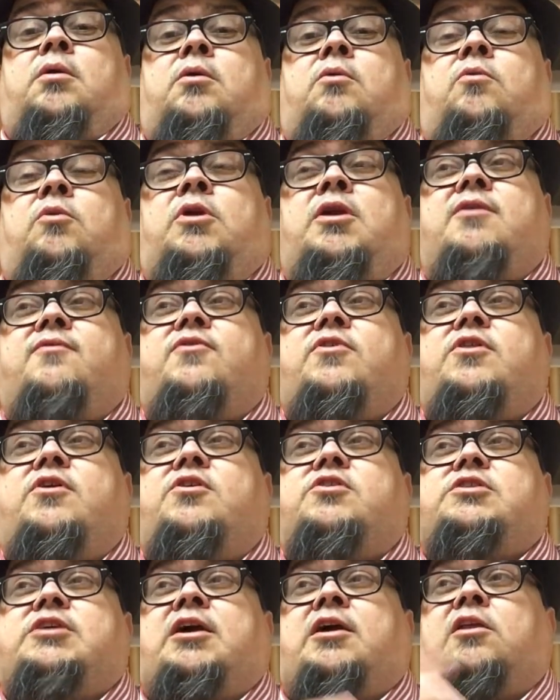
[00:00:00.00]
Whenever
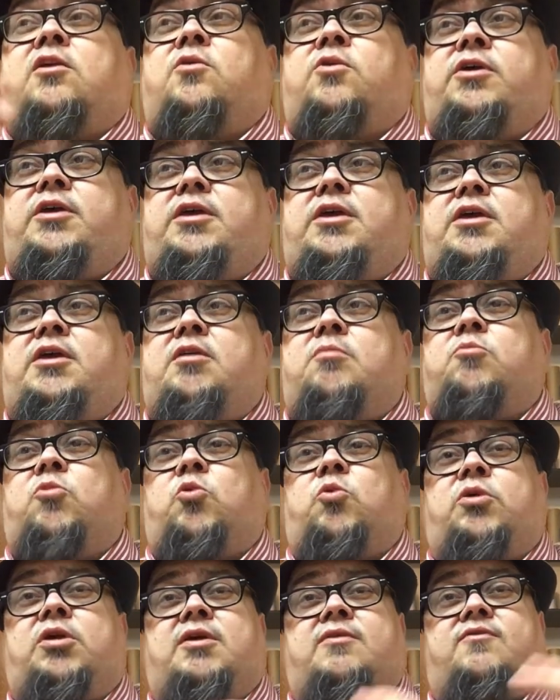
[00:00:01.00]
there's Elohim or
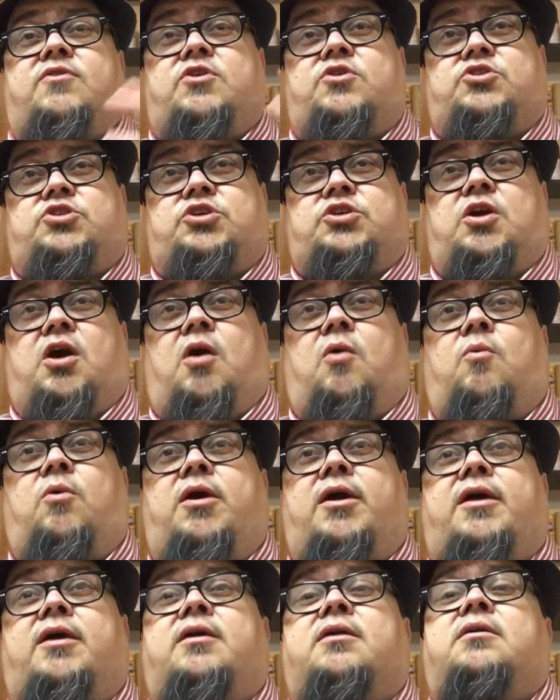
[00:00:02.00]
whenever there's
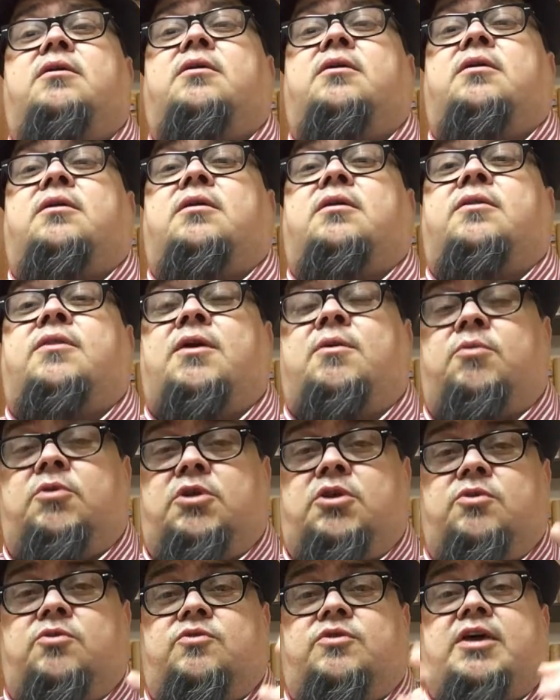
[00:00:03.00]
Yahweh, they would
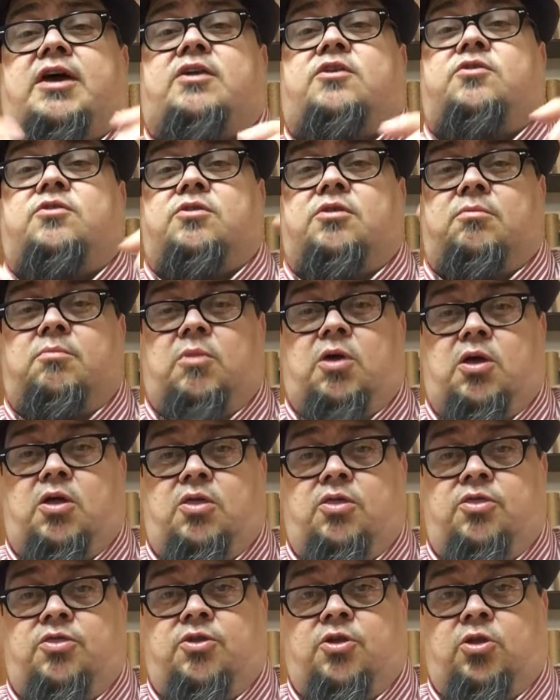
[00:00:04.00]
use that term
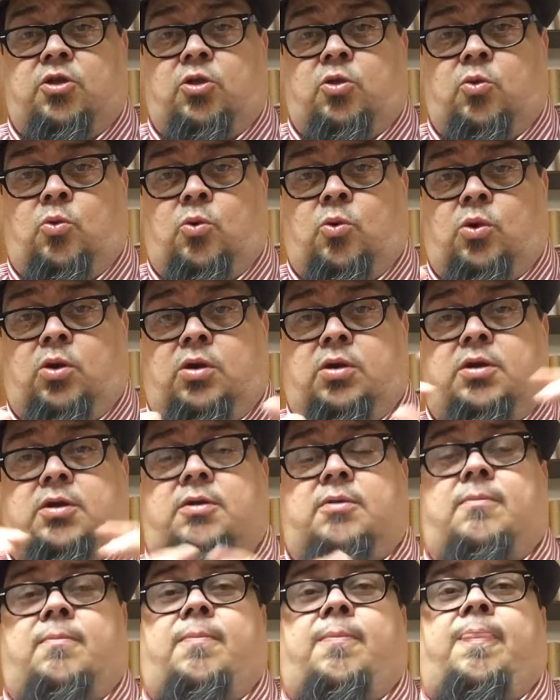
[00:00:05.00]
the Lord.
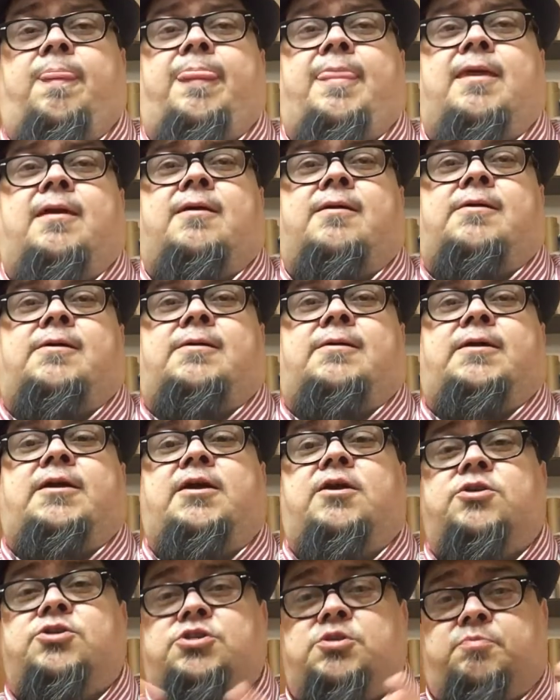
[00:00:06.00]

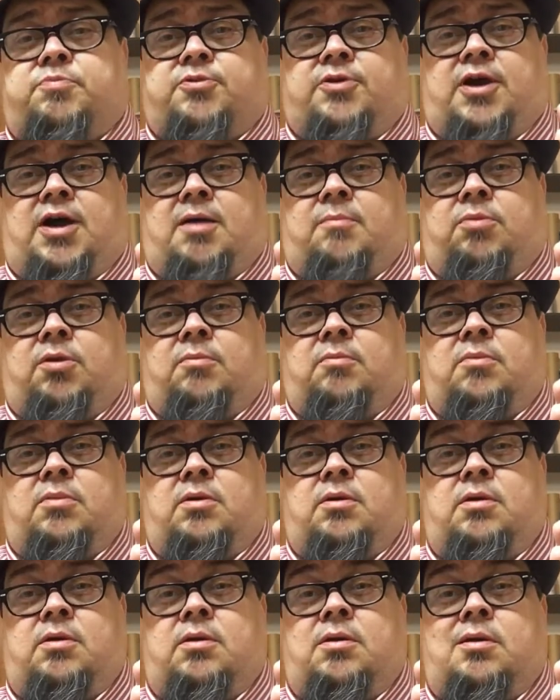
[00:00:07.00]
Here's the problem.
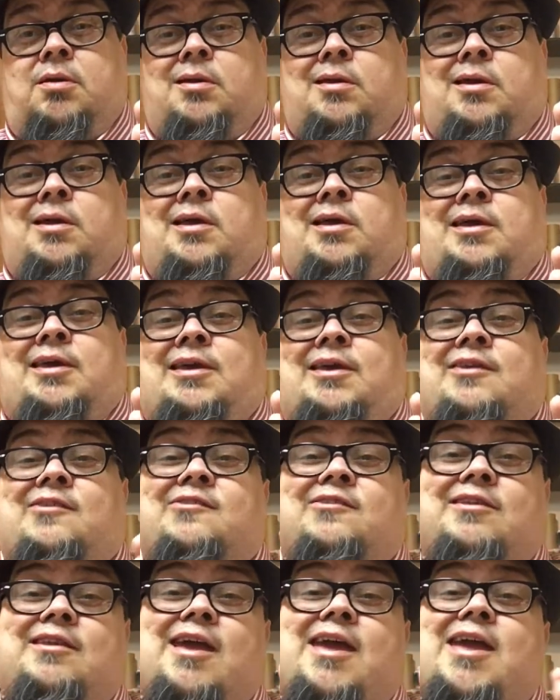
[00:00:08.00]

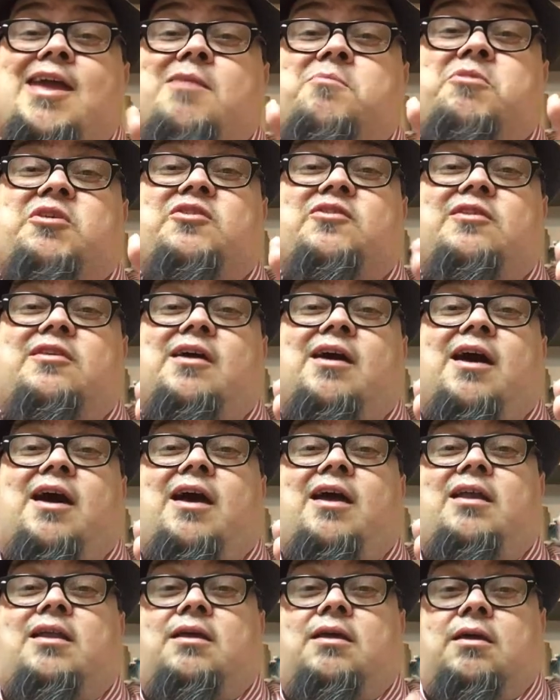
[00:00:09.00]
His name is
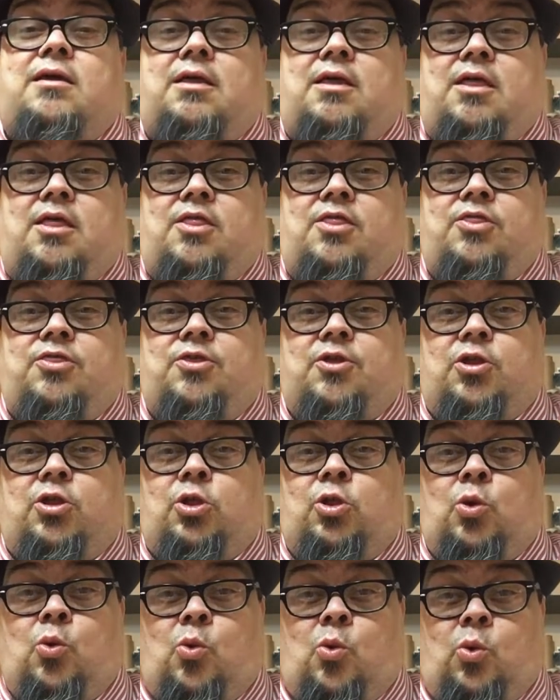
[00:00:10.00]
not the
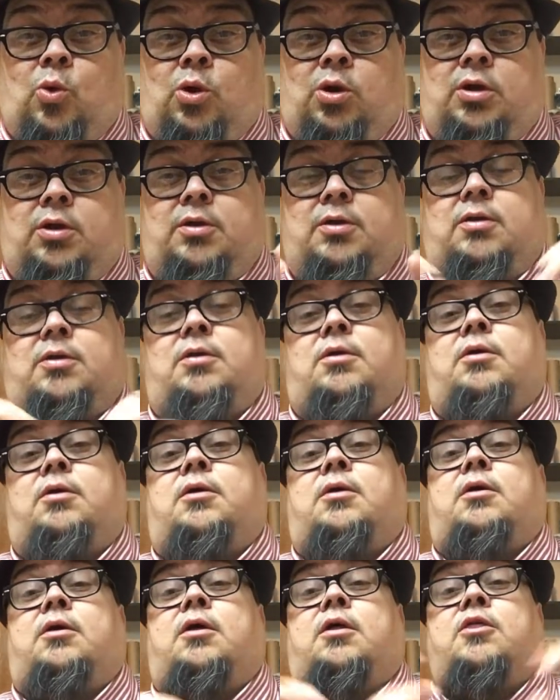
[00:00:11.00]
Lord.
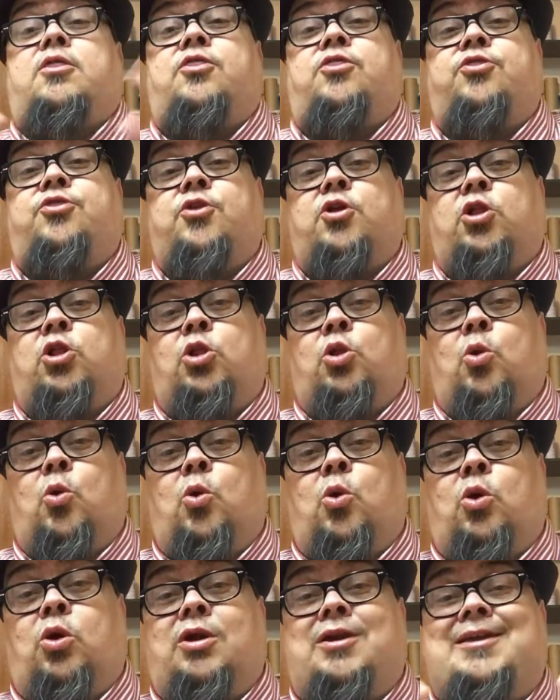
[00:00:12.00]
The
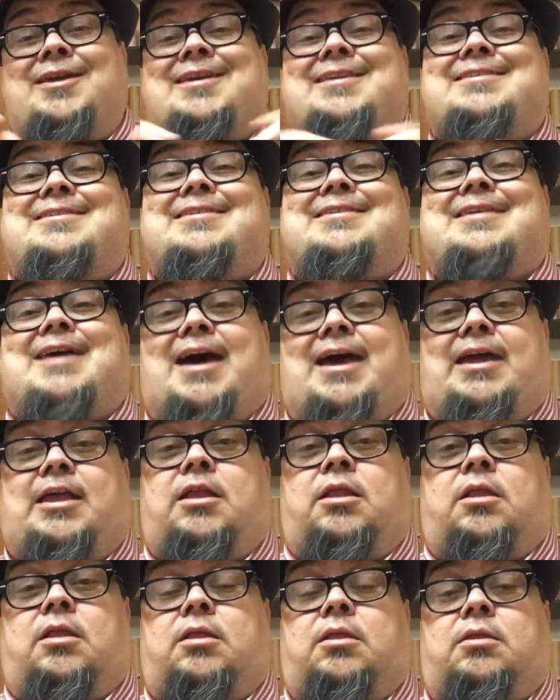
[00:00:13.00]
Lord is a title.